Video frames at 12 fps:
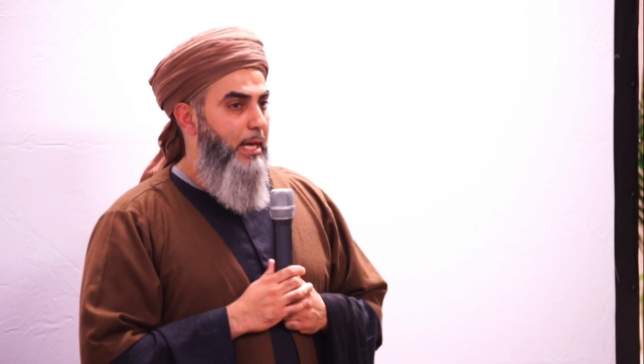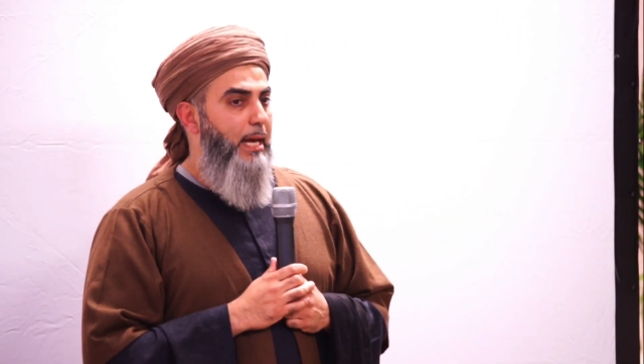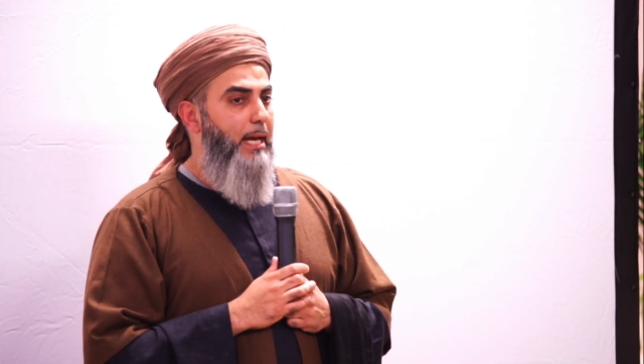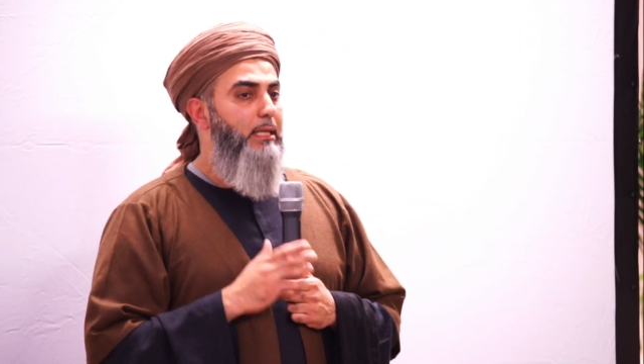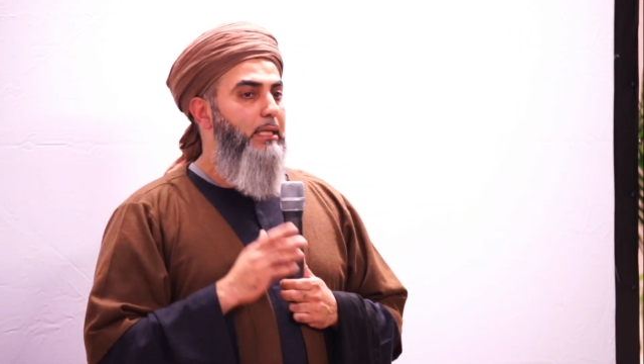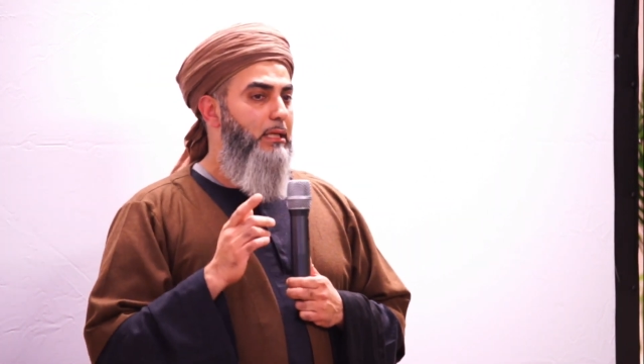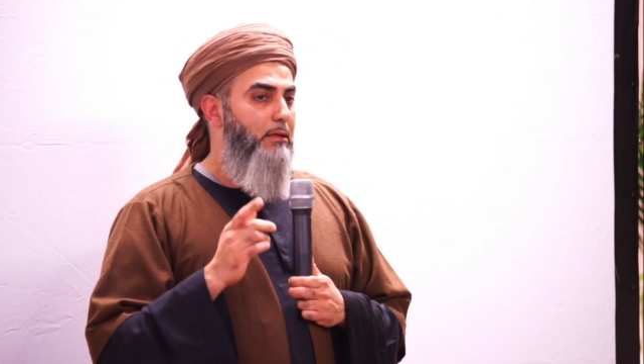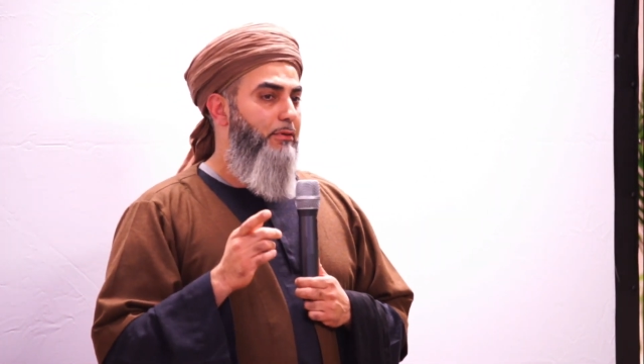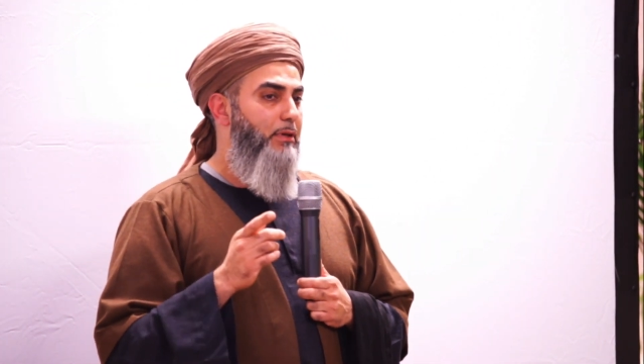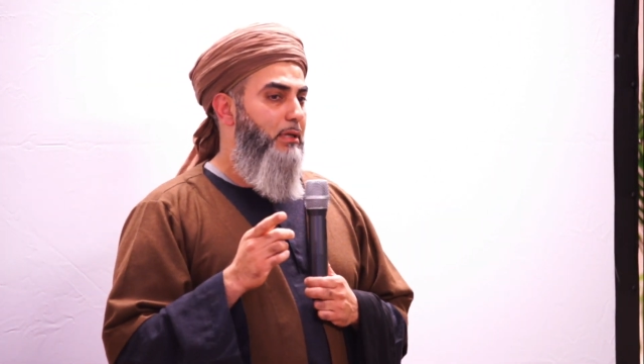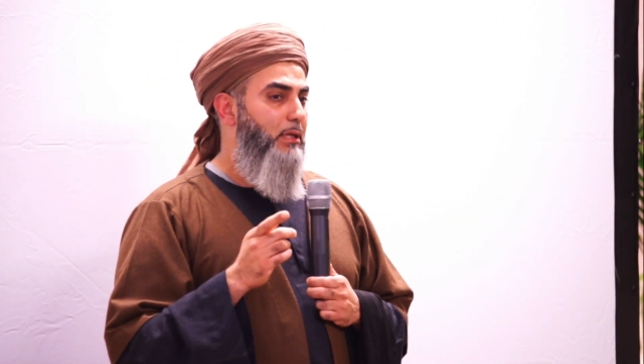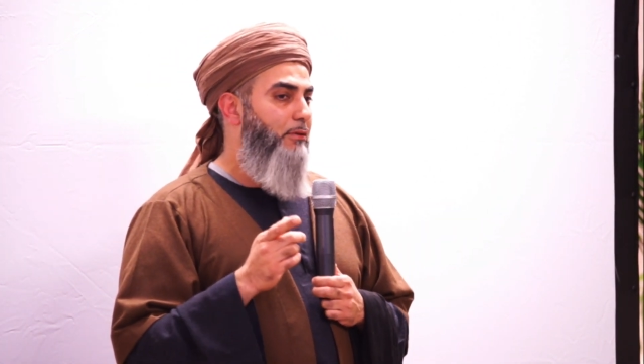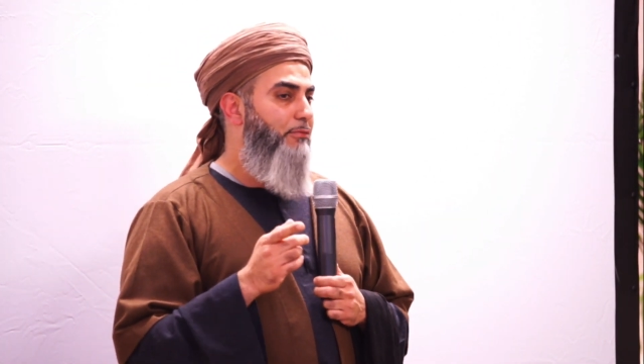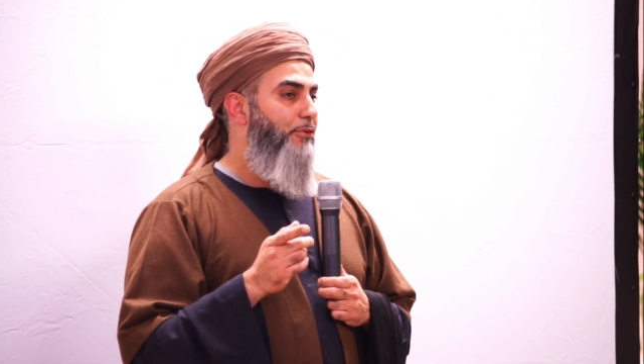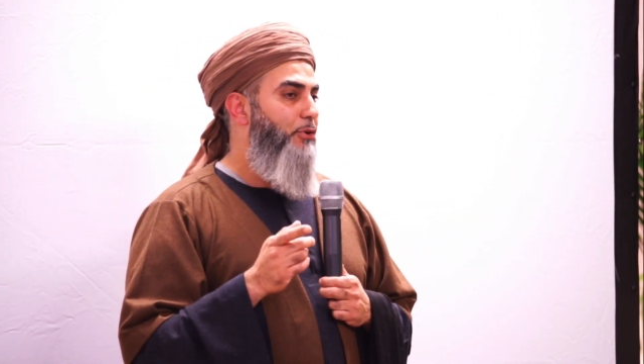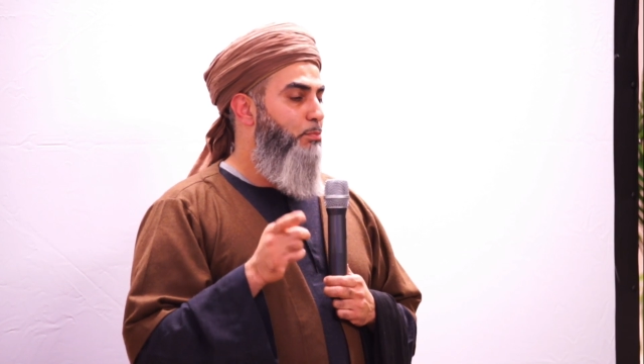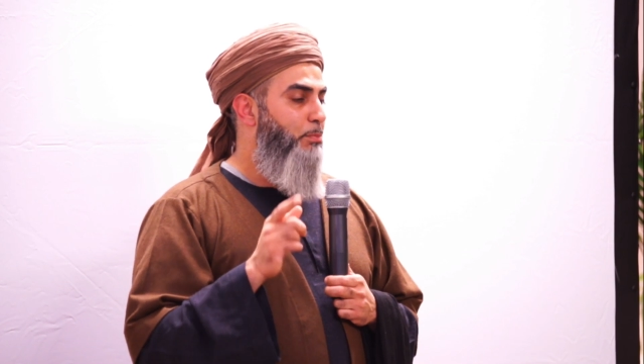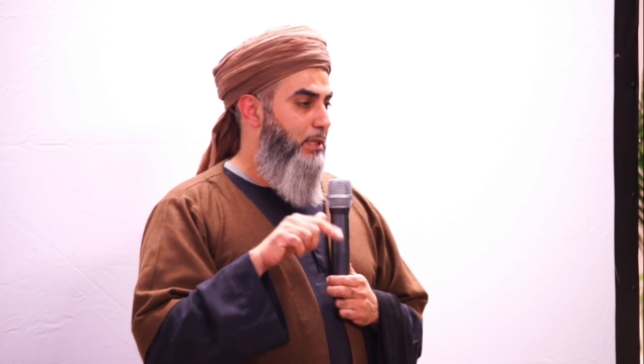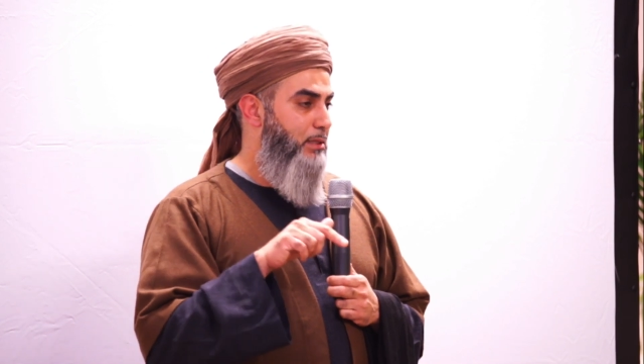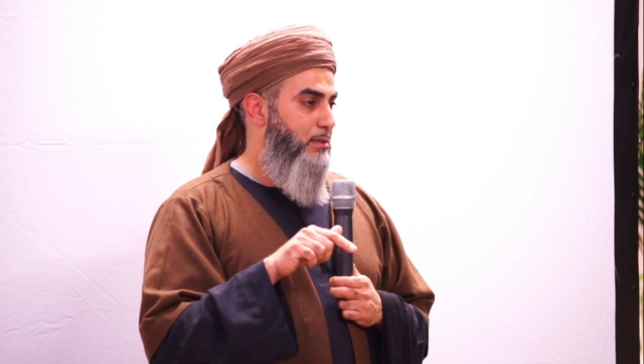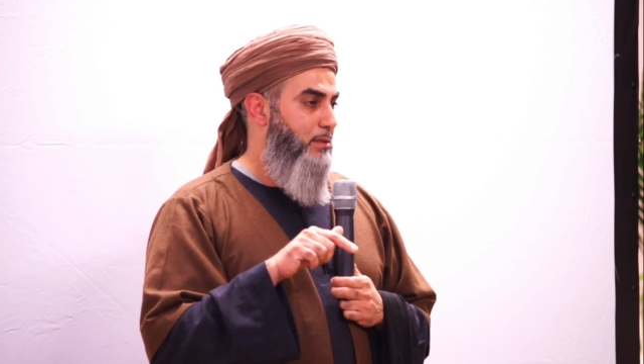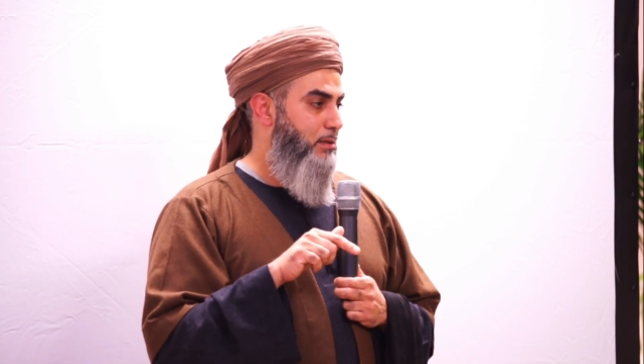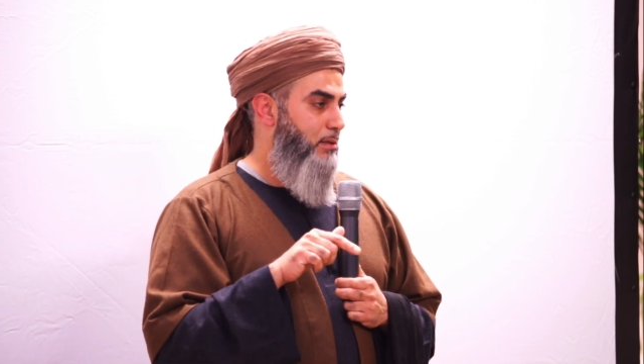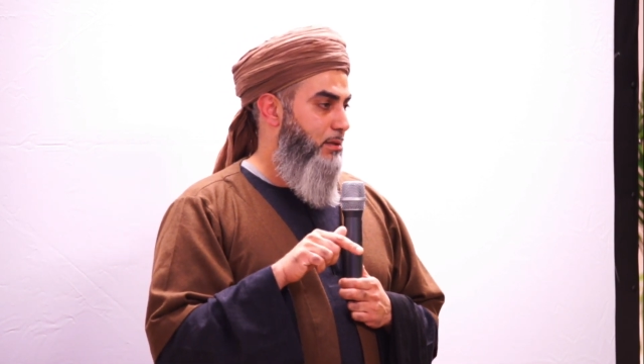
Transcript: And even if you miss,